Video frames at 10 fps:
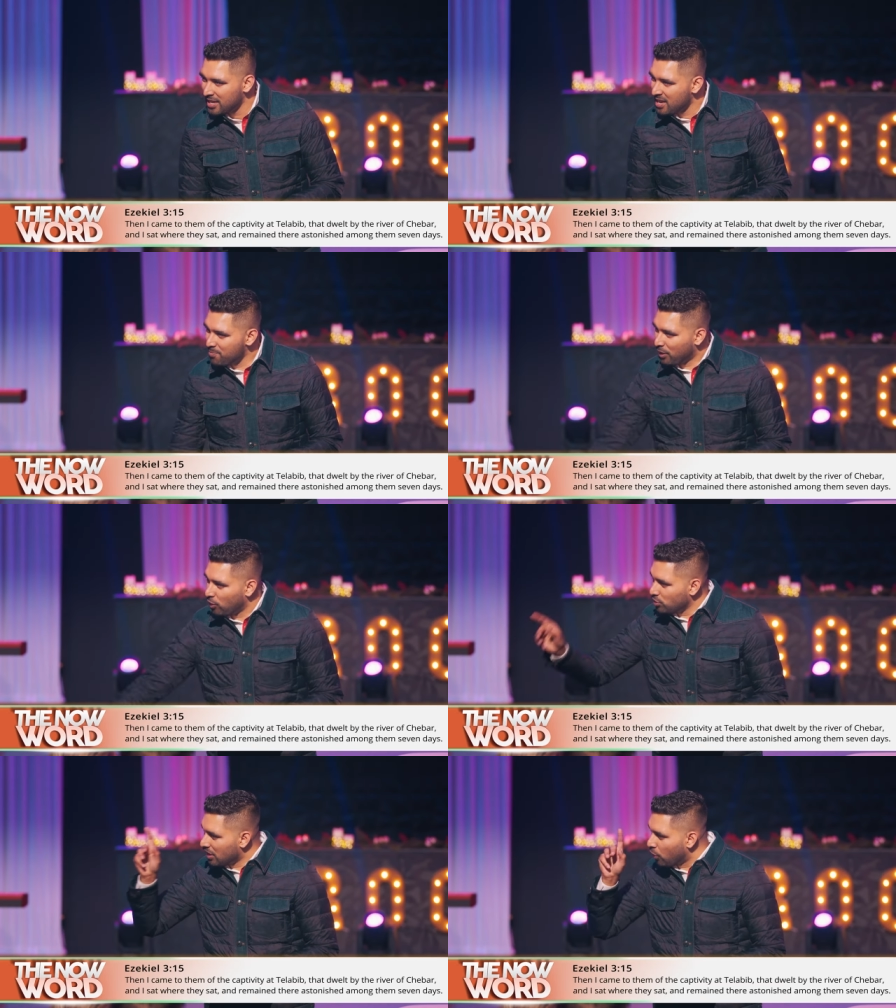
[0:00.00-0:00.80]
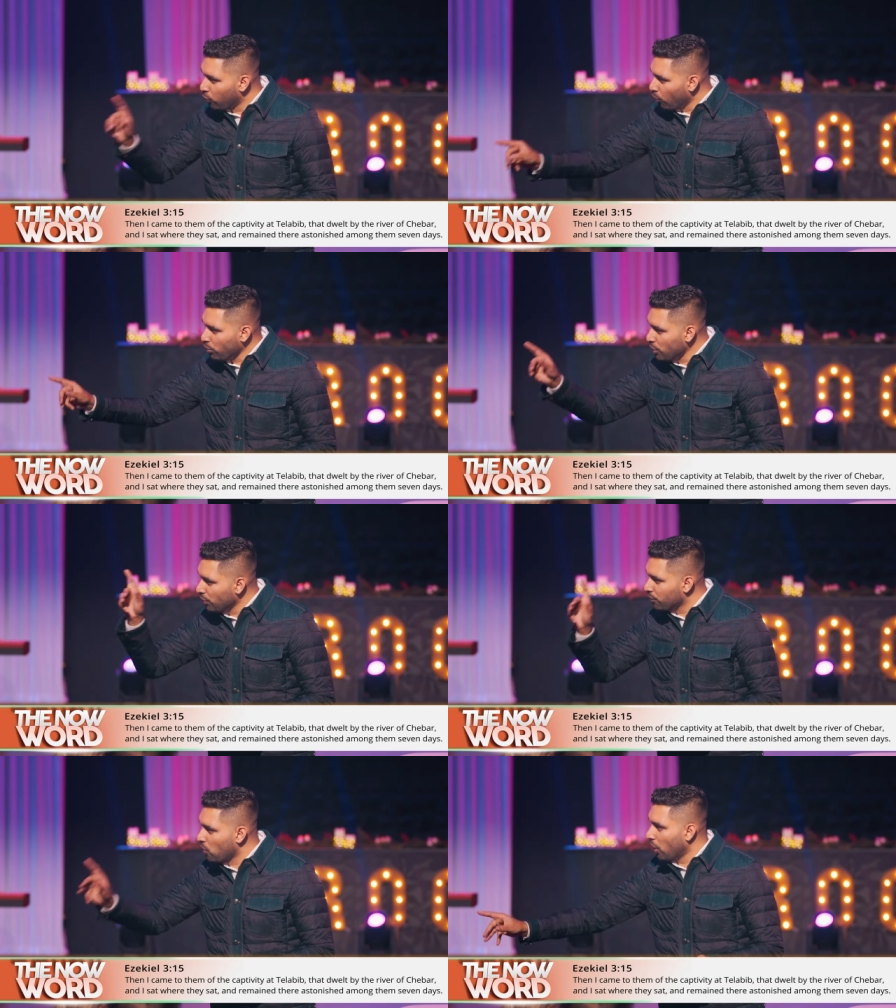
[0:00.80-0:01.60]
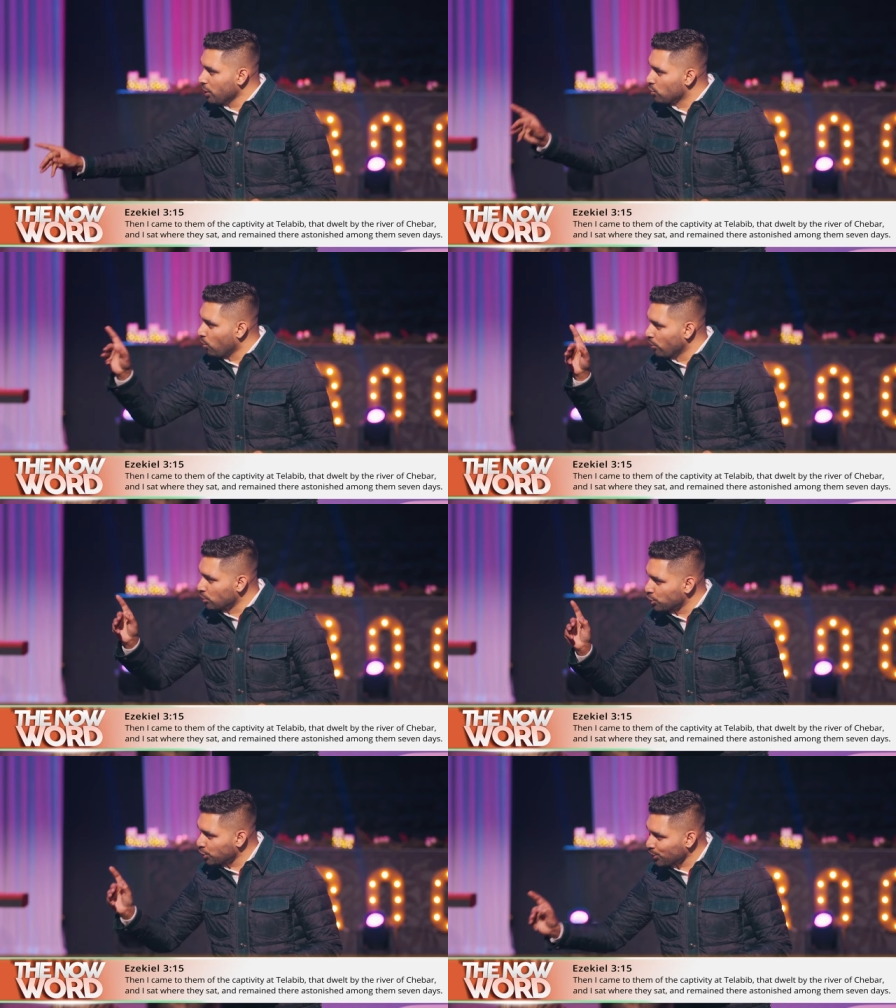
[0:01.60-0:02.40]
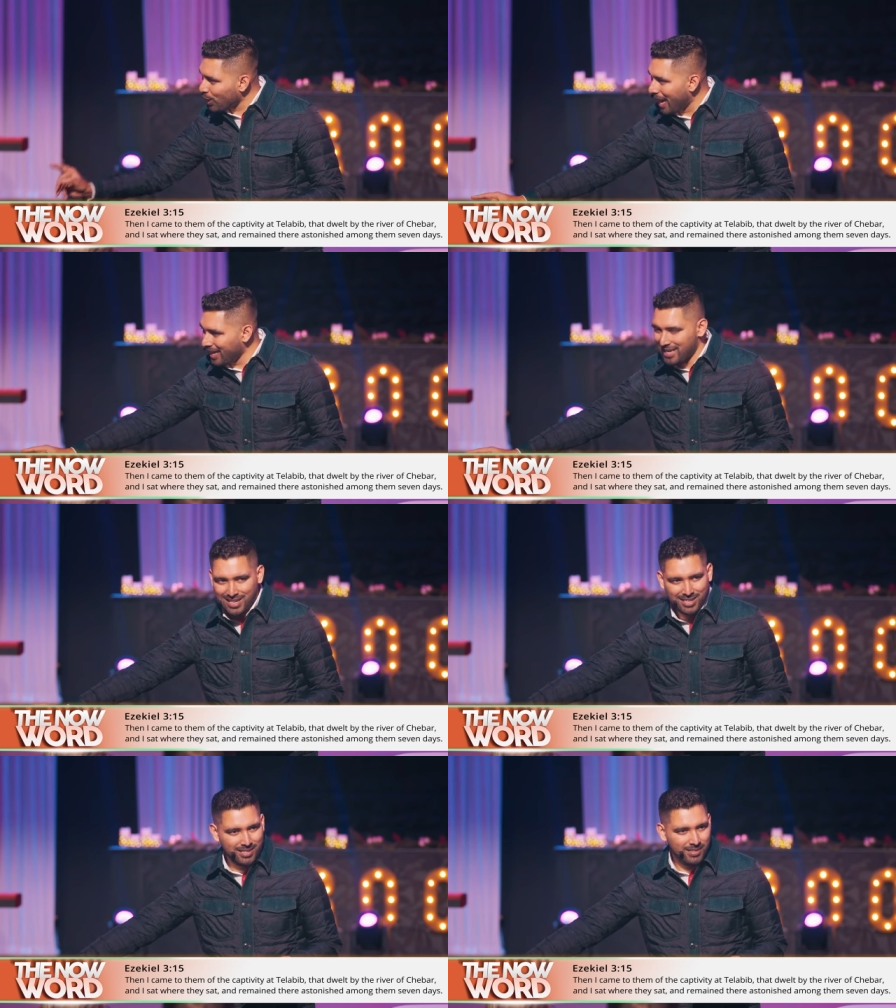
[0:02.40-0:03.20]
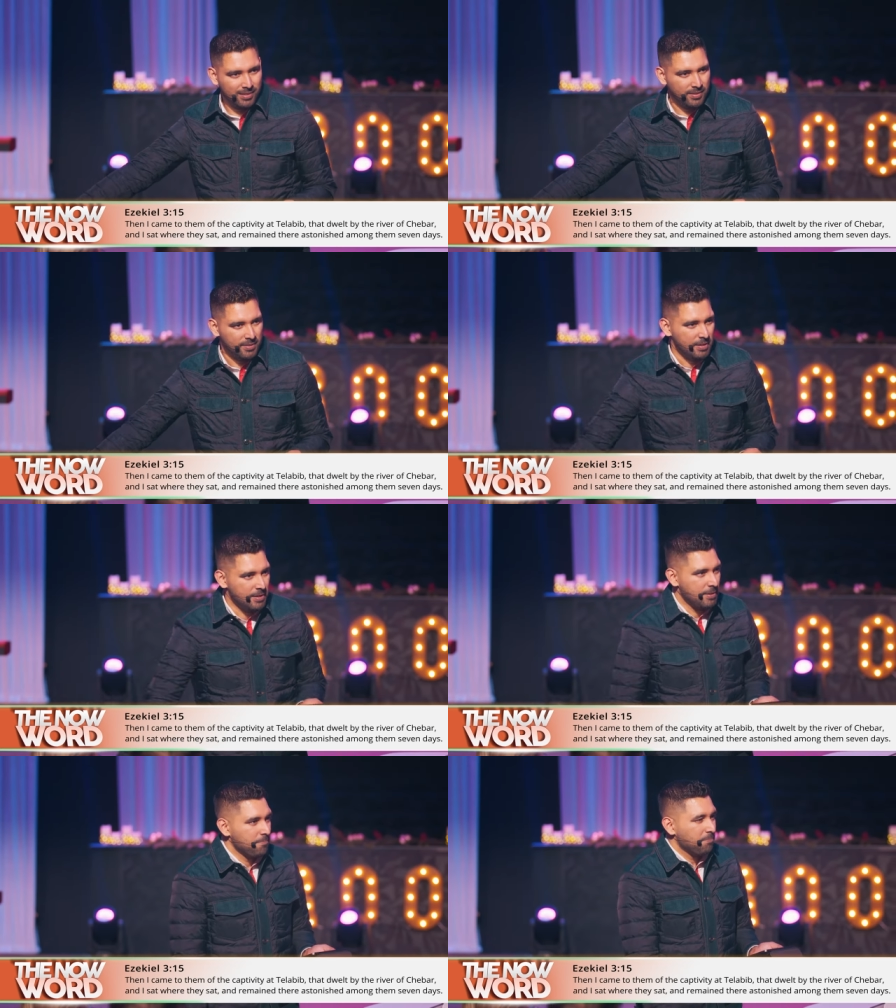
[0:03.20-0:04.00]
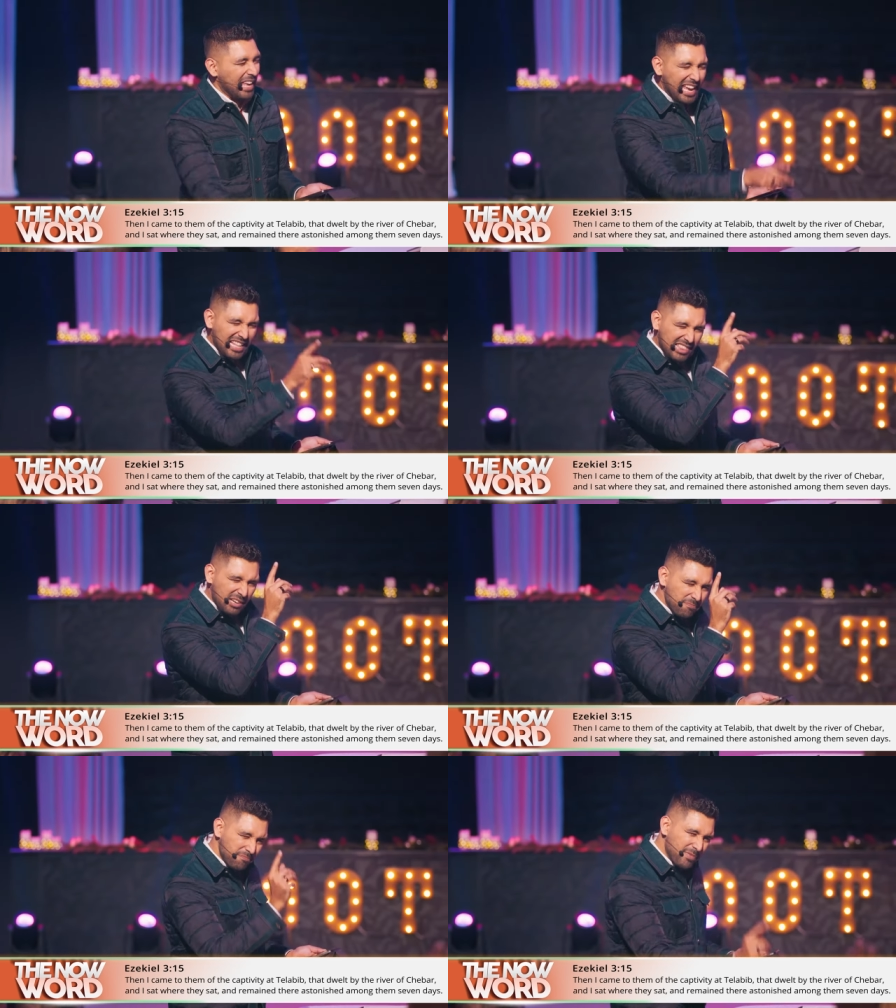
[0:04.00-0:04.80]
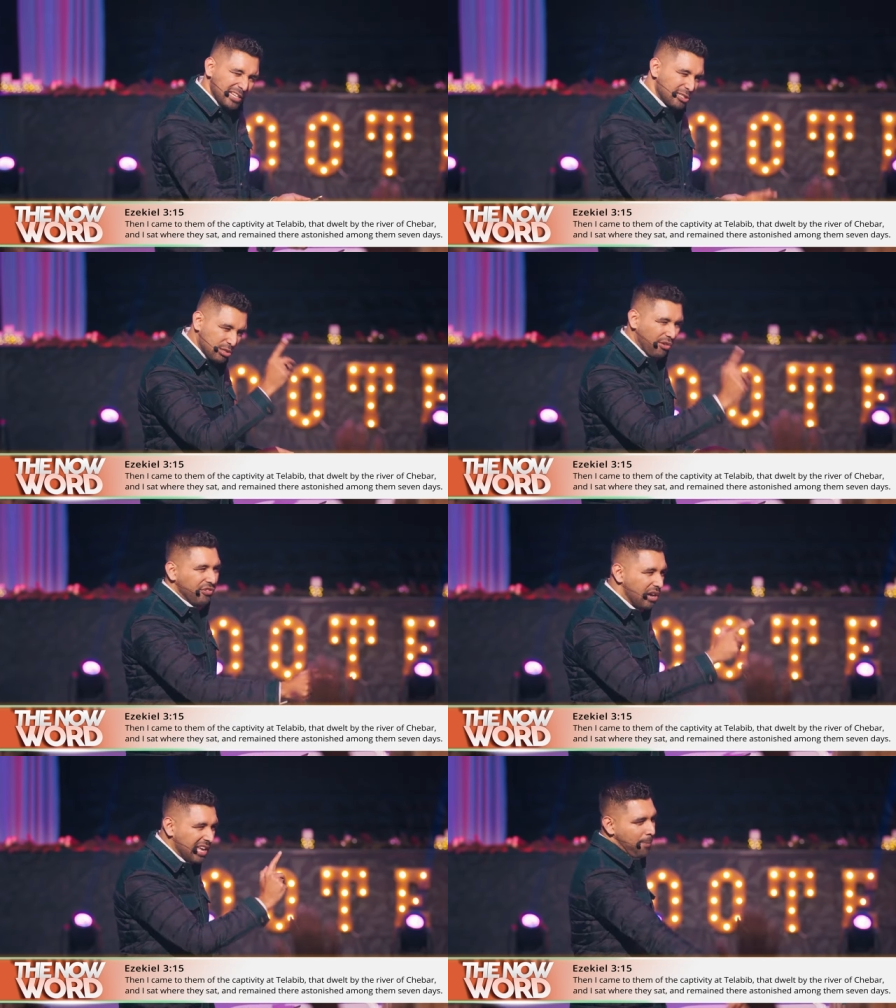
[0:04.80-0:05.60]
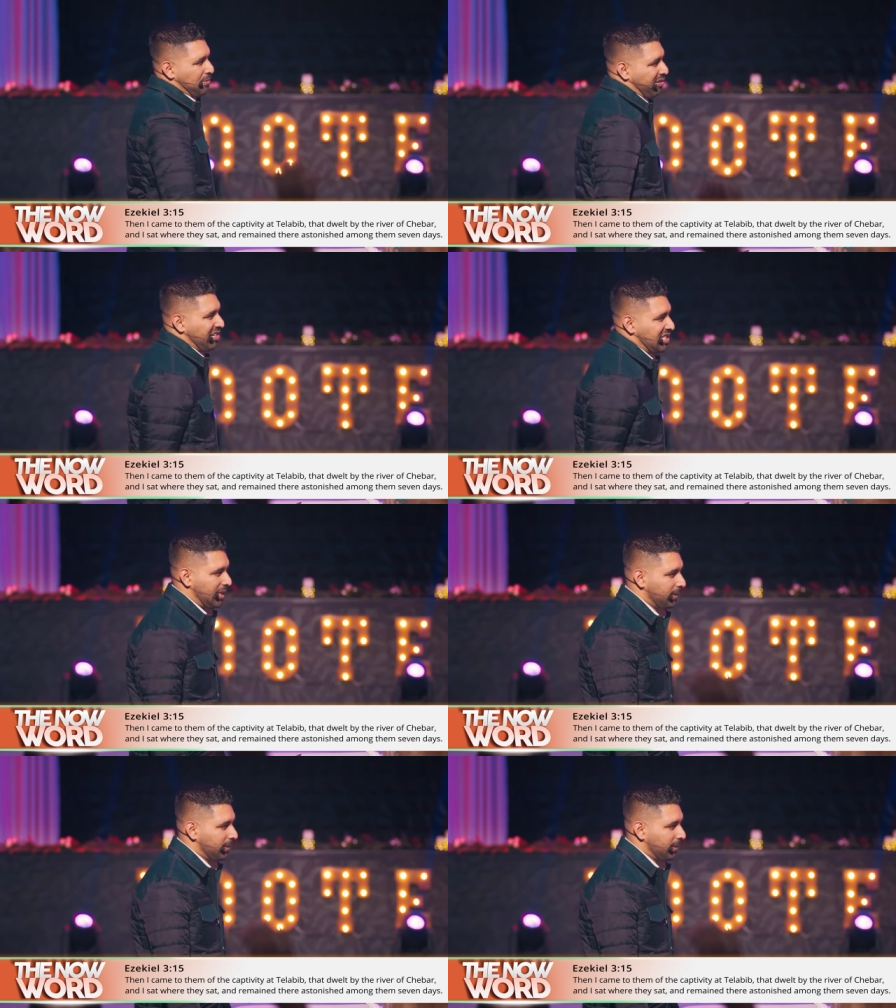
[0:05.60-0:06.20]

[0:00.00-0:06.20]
Because the glory of God is going to shine in the midst of your captivity.